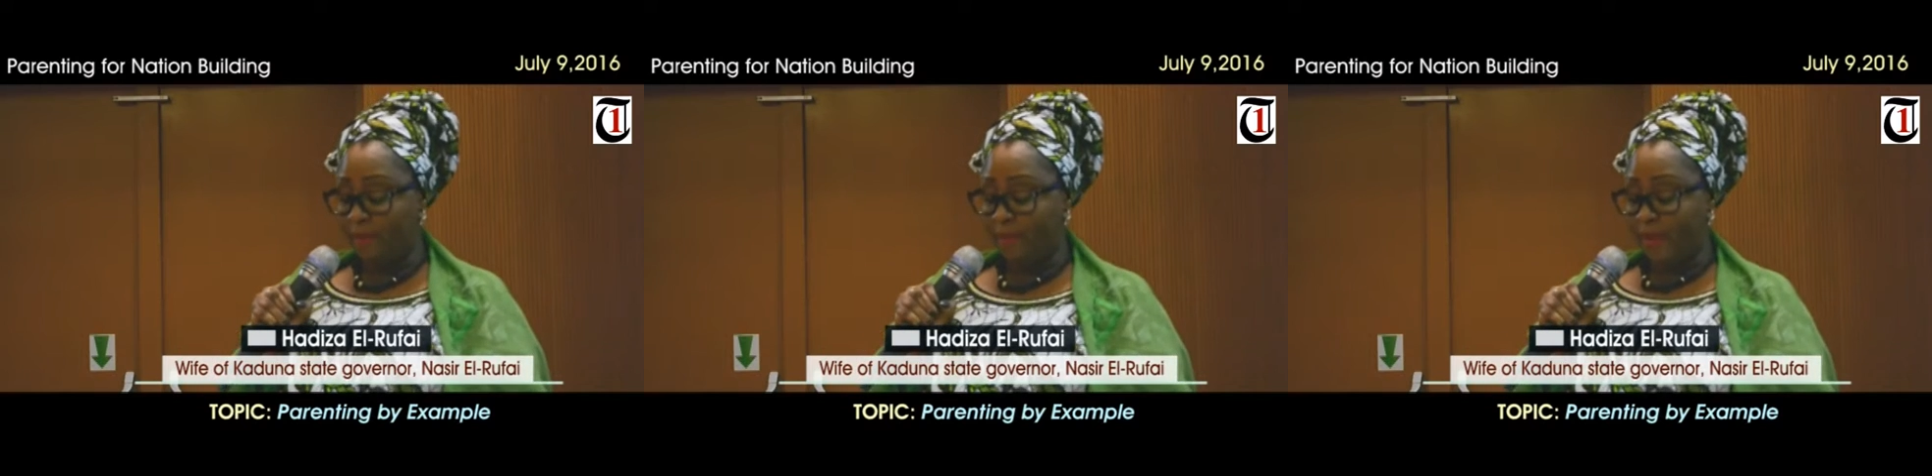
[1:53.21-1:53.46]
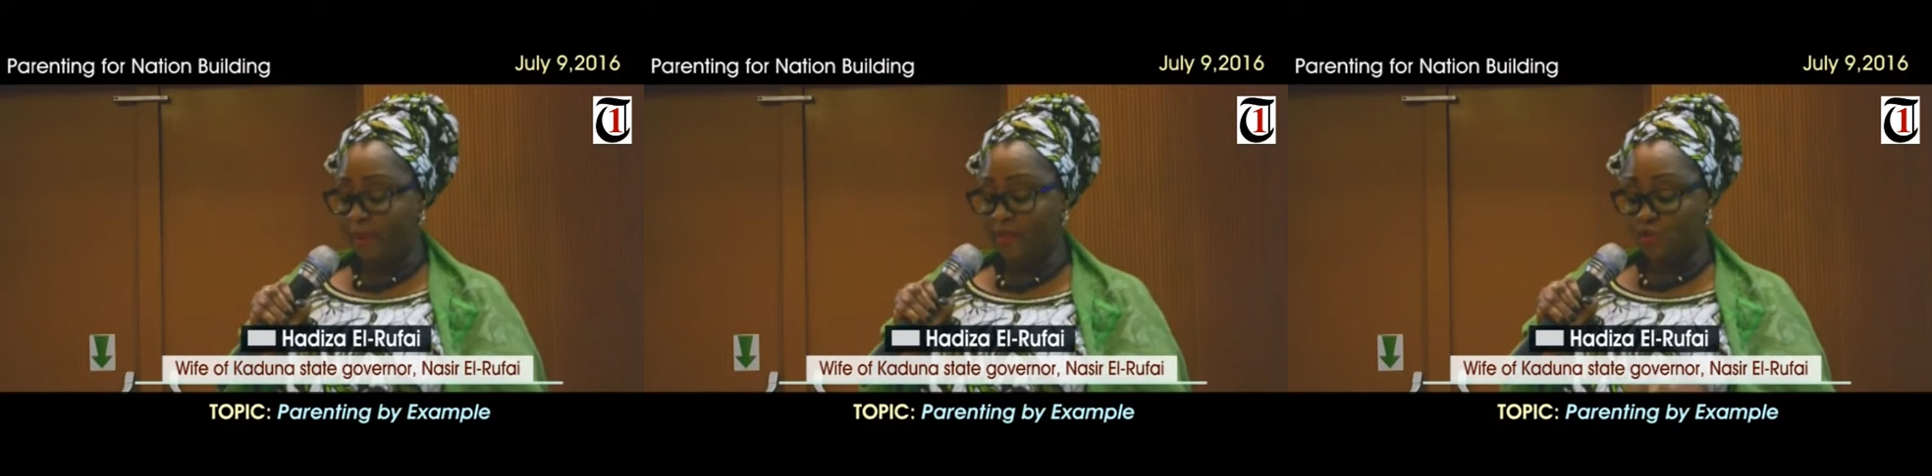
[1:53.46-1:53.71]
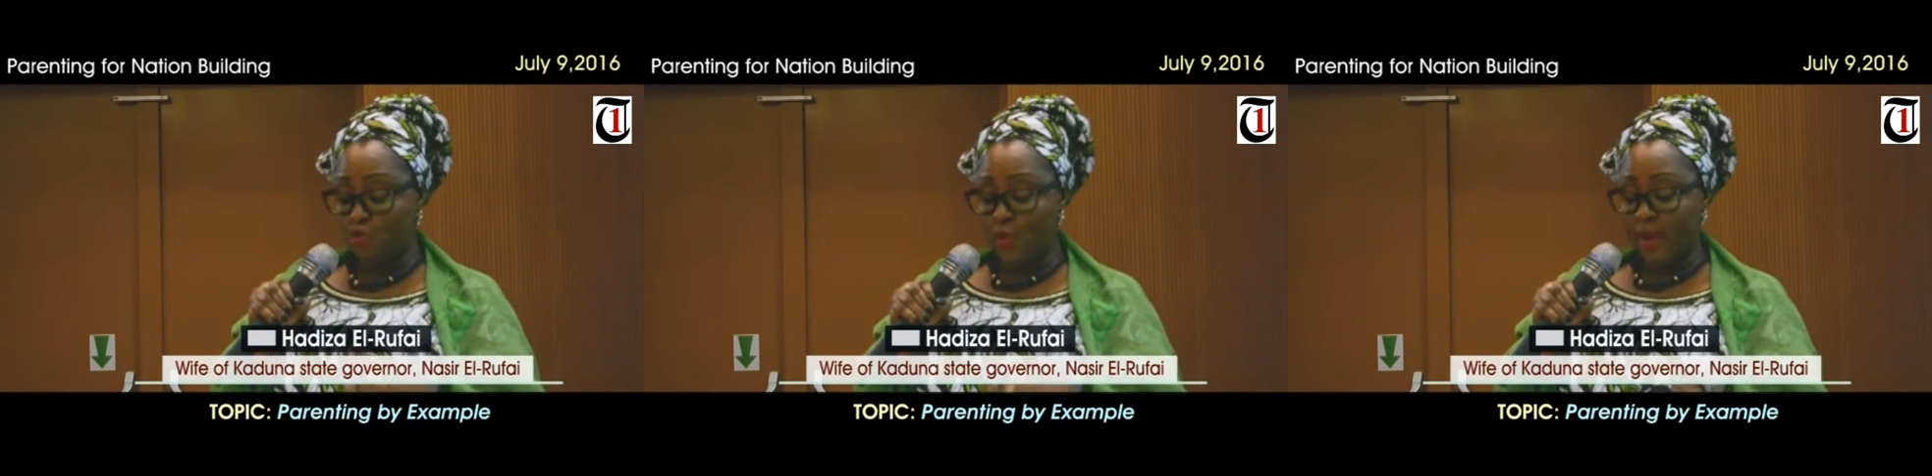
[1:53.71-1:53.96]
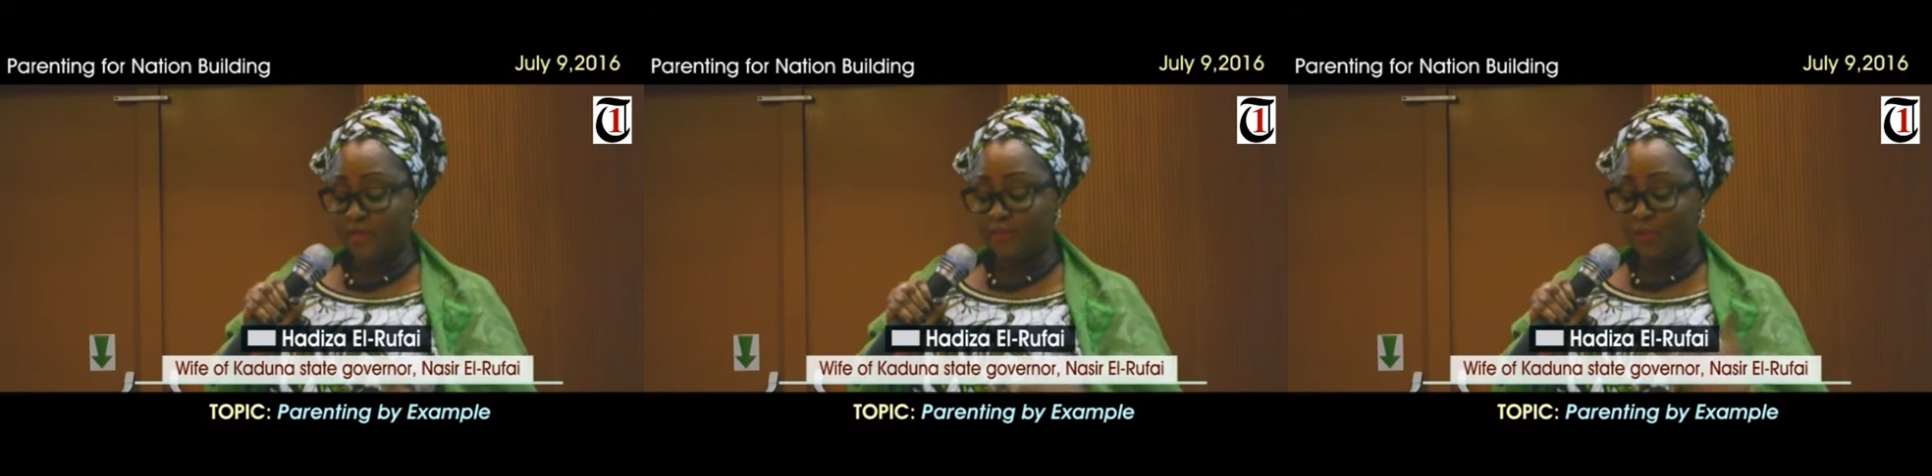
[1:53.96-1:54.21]
Parents
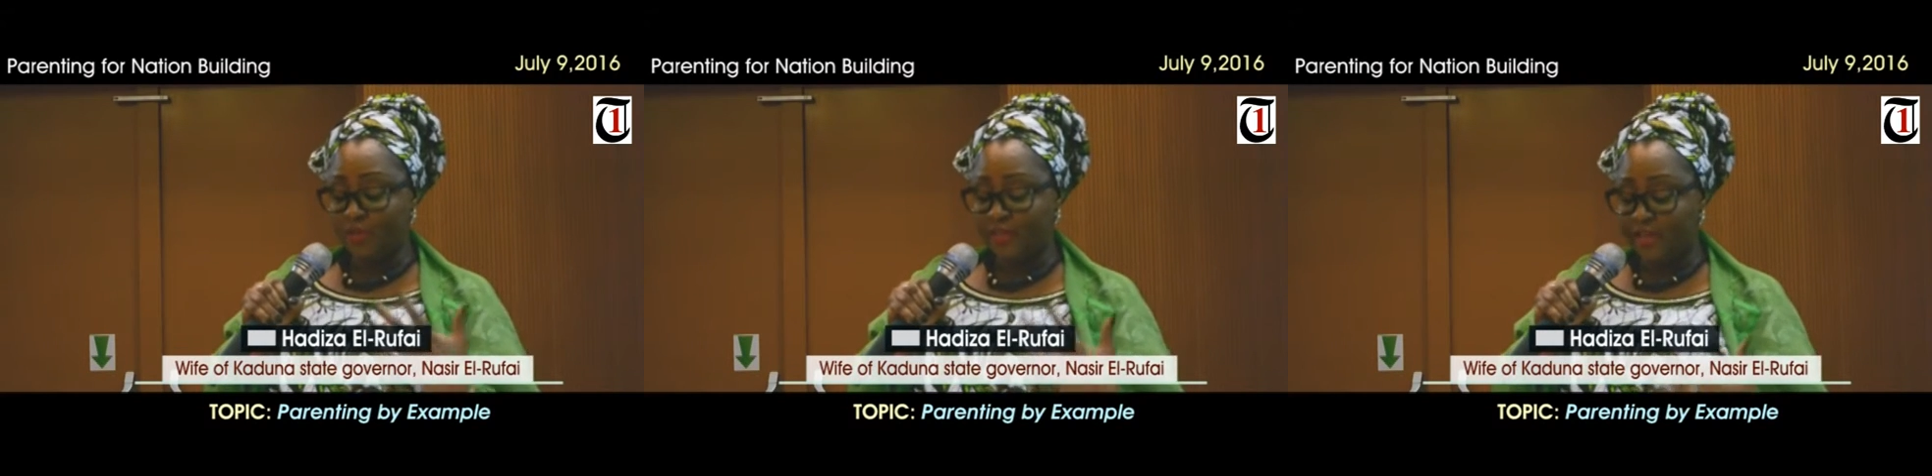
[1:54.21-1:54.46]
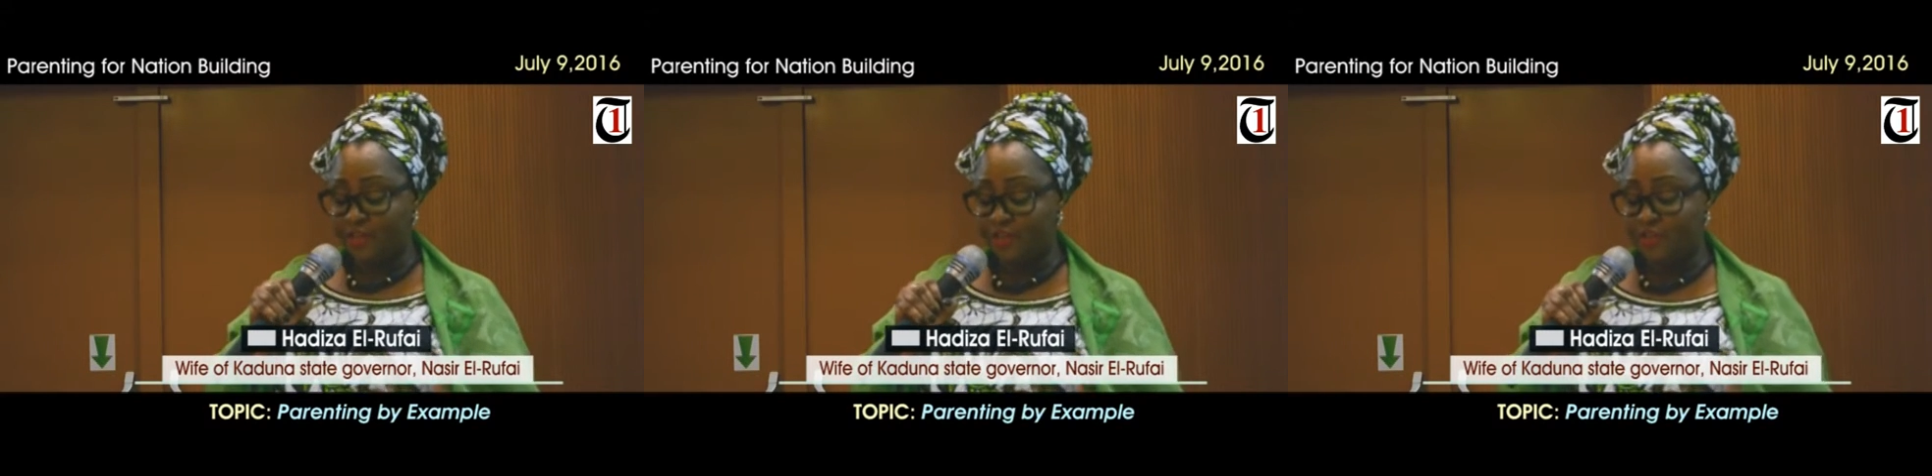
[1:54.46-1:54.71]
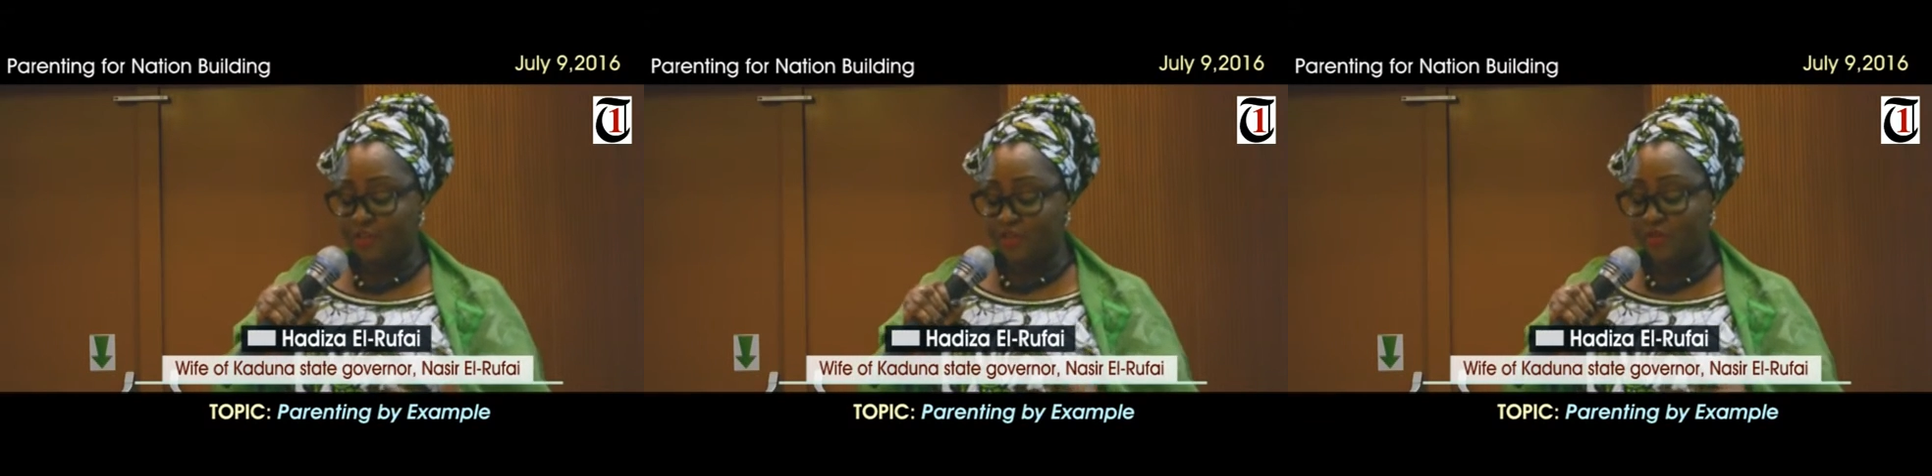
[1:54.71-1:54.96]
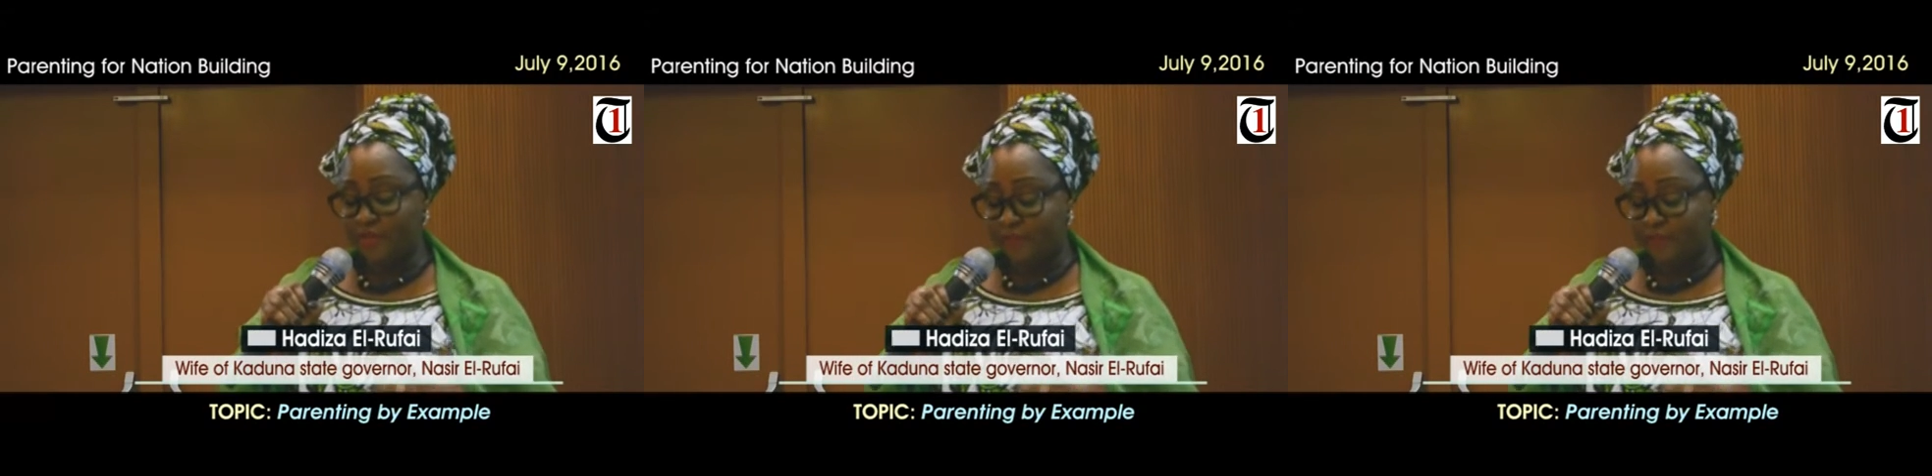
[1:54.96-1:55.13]
who expose their children to